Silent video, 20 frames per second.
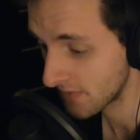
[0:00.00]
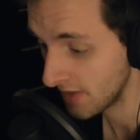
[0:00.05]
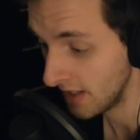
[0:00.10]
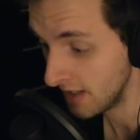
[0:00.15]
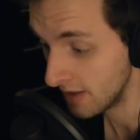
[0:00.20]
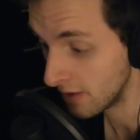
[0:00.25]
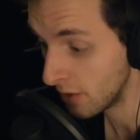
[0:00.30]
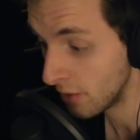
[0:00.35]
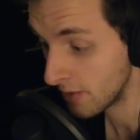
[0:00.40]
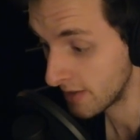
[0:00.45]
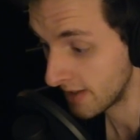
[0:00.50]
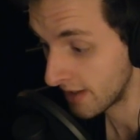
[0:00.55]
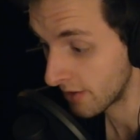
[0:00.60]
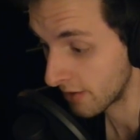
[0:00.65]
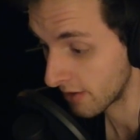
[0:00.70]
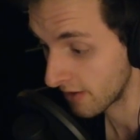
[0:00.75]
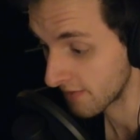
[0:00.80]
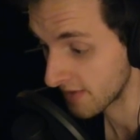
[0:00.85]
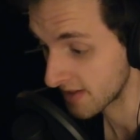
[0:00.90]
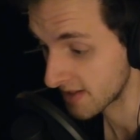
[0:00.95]
it looked near
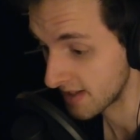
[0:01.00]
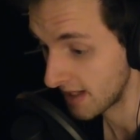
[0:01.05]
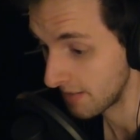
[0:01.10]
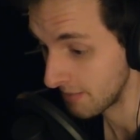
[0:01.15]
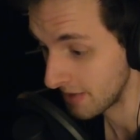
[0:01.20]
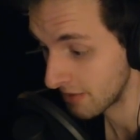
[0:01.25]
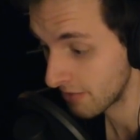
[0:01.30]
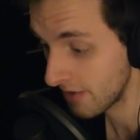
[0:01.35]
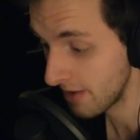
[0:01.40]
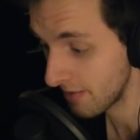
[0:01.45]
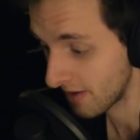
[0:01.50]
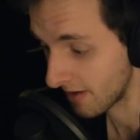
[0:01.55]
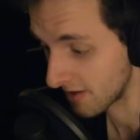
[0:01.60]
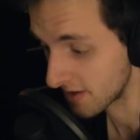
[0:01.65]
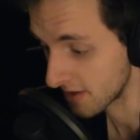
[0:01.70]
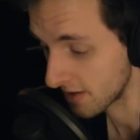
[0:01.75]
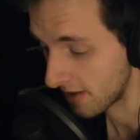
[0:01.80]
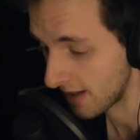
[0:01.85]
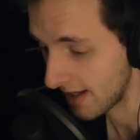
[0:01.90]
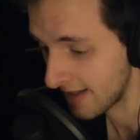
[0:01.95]
enough the same in the
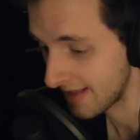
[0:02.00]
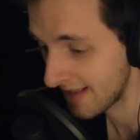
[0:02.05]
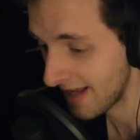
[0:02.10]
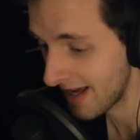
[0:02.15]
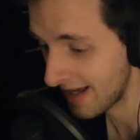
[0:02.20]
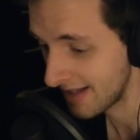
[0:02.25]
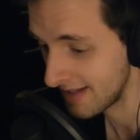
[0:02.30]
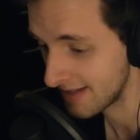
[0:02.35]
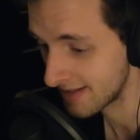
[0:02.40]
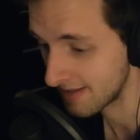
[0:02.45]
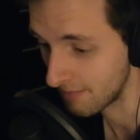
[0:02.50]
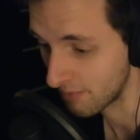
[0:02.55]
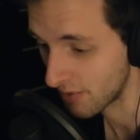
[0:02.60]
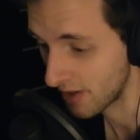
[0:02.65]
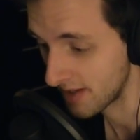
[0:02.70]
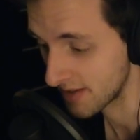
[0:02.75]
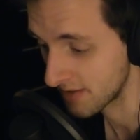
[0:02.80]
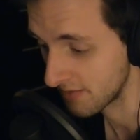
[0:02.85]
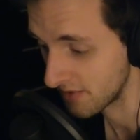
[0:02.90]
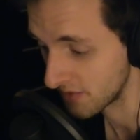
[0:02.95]
remaster, and that is
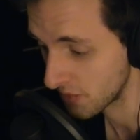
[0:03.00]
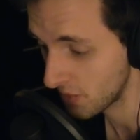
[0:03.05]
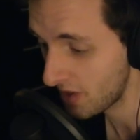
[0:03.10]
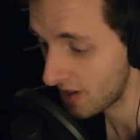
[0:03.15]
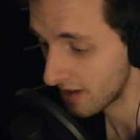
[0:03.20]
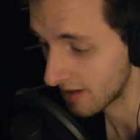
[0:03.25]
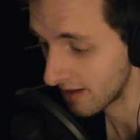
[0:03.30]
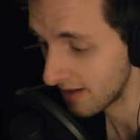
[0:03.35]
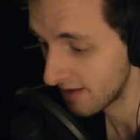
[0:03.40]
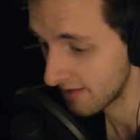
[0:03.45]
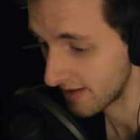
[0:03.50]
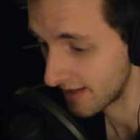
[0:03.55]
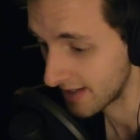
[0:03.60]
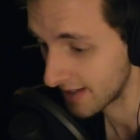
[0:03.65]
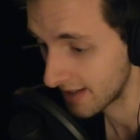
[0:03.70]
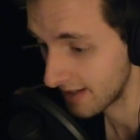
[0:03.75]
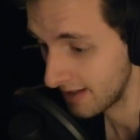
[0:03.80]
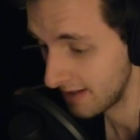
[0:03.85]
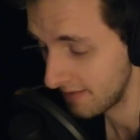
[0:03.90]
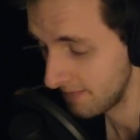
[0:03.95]
impressive as well, I
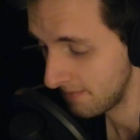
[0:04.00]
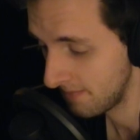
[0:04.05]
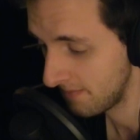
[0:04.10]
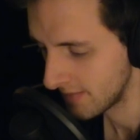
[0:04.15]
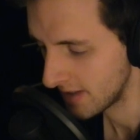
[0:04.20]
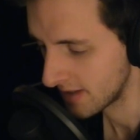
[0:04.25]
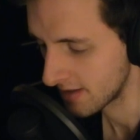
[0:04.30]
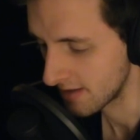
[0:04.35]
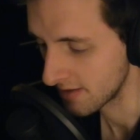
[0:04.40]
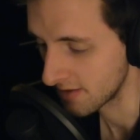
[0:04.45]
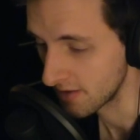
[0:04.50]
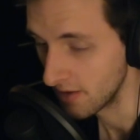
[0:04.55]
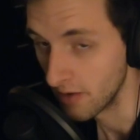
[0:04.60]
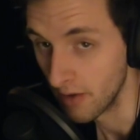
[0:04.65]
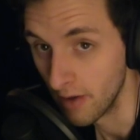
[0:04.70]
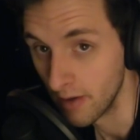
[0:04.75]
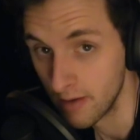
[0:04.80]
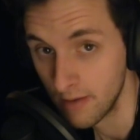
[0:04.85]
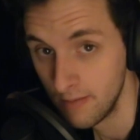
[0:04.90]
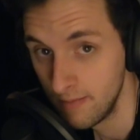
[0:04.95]
think. It's just so
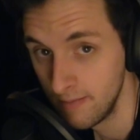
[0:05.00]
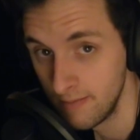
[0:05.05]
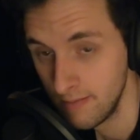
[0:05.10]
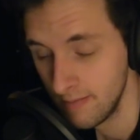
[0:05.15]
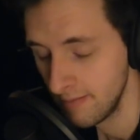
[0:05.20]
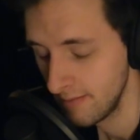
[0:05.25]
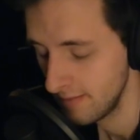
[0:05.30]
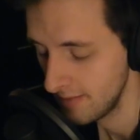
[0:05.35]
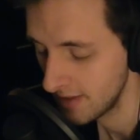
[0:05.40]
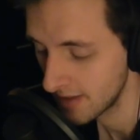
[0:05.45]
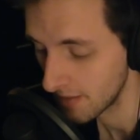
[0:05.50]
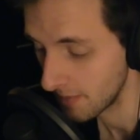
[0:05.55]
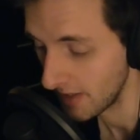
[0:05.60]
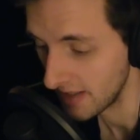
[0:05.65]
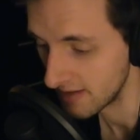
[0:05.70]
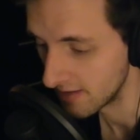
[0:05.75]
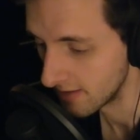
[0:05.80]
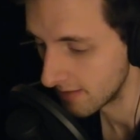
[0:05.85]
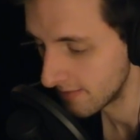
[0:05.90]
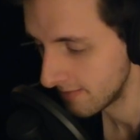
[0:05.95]
good. It's
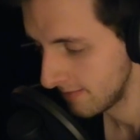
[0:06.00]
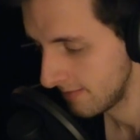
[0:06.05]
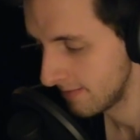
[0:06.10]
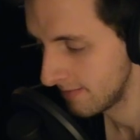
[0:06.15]
amazing.